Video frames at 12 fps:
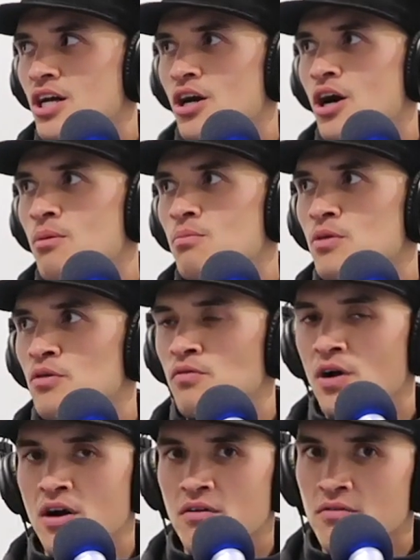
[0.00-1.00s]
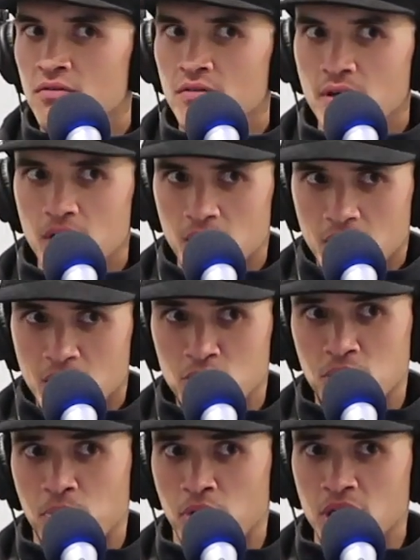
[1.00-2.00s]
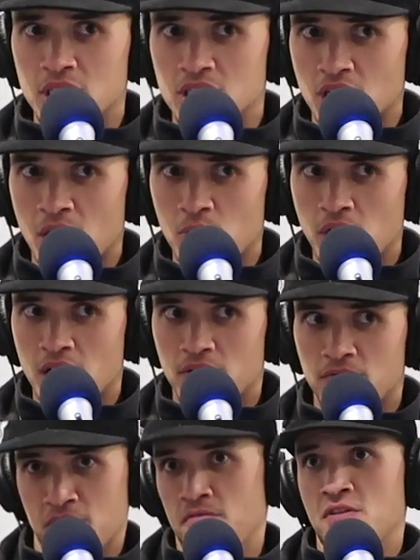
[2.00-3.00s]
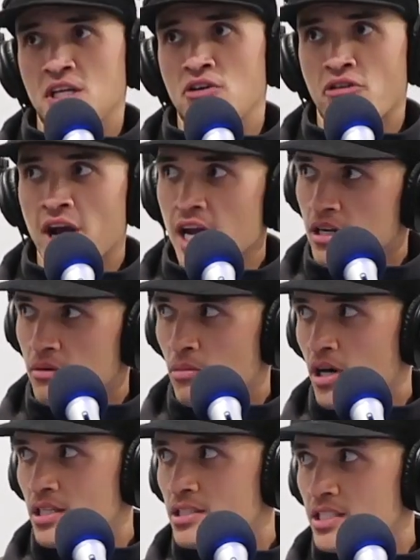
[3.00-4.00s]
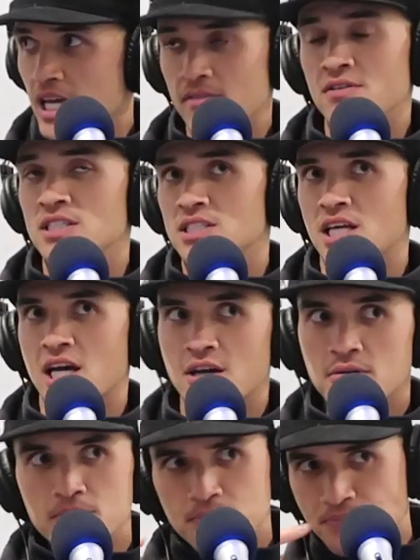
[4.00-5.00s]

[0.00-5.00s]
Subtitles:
know, there was a point in time where I had 50 grand in my savings account,